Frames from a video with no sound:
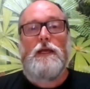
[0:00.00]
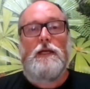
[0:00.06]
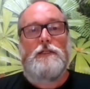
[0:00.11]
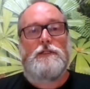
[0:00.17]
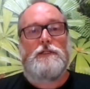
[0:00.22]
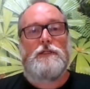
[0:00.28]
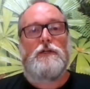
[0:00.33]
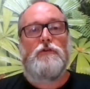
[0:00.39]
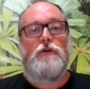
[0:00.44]

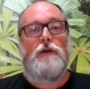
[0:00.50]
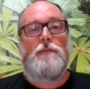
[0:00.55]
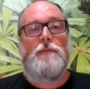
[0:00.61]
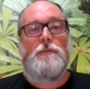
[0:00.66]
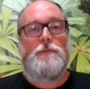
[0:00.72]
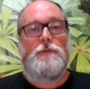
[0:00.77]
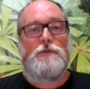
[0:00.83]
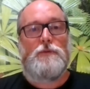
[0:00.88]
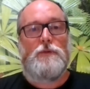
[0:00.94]
It's an
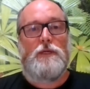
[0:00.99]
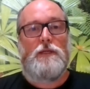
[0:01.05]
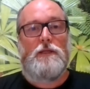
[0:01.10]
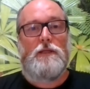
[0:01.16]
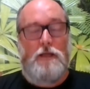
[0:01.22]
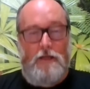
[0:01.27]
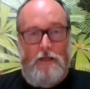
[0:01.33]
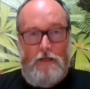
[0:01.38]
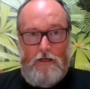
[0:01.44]
agreement
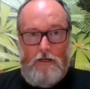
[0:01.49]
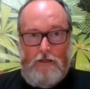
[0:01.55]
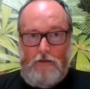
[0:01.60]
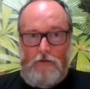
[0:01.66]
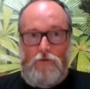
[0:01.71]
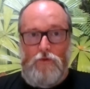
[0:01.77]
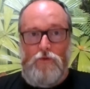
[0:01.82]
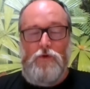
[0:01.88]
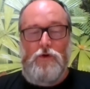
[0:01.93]
between
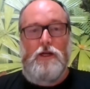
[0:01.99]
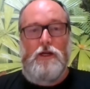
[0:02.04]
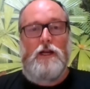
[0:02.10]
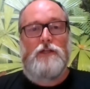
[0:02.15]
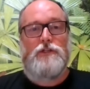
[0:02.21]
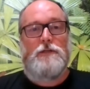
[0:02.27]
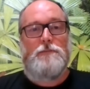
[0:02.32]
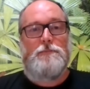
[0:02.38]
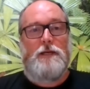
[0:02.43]
the Gugu
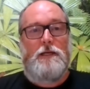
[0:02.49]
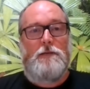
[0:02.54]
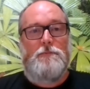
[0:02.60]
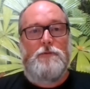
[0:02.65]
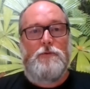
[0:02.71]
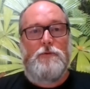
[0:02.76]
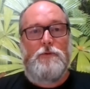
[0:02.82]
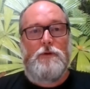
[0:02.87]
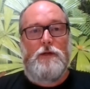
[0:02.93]
Yalanji
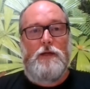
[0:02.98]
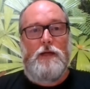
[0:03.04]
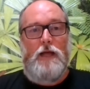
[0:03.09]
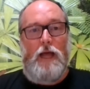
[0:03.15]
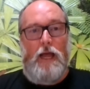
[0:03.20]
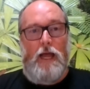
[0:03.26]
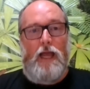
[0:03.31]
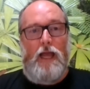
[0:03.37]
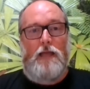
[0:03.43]
people
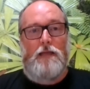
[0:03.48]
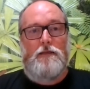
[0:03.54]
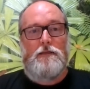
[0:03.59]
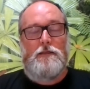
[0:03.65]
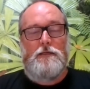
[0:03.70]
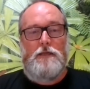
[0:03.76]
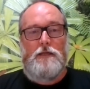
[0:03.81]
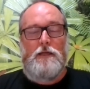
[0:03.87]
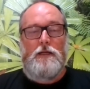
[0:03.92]

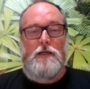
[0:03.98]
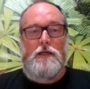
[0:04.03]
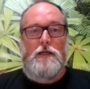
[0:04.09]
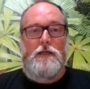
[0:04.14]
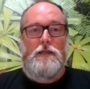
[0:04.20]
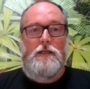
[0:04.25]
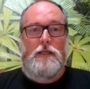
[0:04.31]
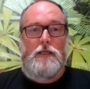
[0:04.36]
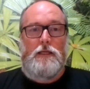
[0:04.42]
and
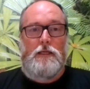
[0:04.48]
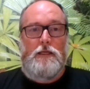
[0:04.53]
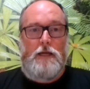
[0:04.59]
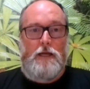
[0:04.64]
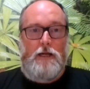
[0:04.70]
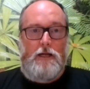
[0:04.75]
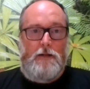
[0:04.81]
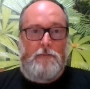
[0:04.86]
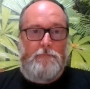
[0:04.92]
the
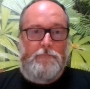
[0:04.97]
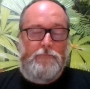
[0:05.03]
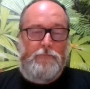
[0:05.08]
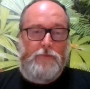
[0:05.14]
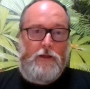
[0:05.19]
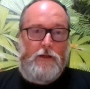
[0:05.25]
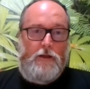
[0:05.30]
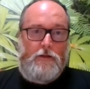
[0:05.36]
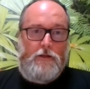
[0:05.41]

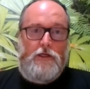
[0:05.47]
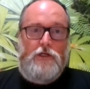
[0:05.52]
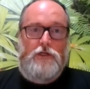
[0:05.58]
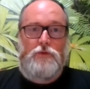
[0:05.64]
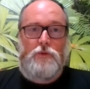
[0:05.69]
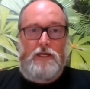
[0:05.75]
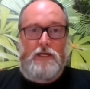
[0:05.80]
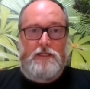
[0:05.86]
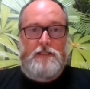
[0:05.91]

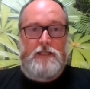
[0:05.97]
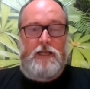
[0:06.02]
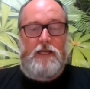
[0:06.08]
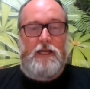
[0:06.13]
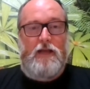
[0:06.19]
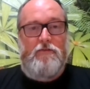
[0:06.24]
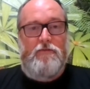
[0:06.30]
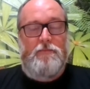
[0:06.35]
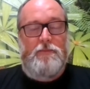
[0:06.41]

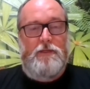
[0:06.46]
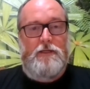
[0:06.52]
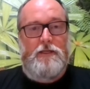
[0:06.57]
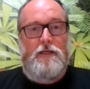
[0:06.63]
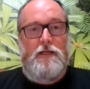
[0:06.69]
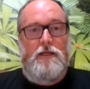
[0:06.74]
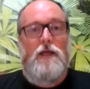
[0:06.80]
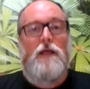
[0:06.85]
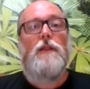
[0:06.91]
Queensland
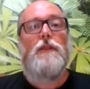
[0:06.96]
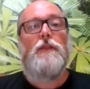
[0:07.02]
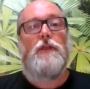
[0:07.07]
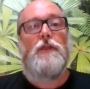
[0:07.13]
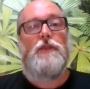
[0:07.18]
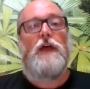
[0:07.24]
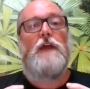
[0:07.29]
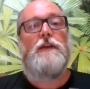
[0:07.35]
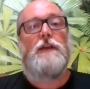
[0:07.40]
government
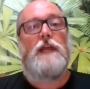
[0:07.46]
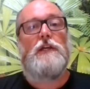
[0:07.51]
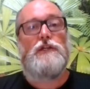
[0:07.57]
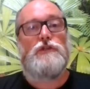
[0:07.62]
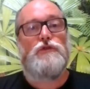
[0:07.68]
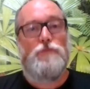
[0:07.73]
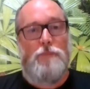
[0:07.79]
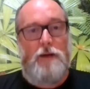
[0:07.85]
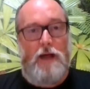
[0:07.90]
that
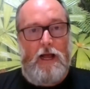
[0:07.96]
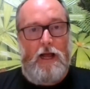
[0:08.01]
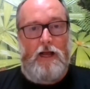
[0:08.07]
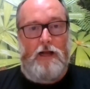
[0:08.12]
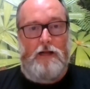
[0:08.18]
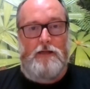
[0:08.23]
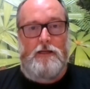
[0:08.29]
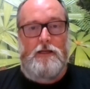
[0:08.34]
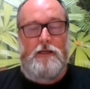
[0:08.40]
national
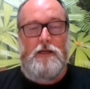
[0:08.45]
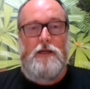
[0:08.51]
park,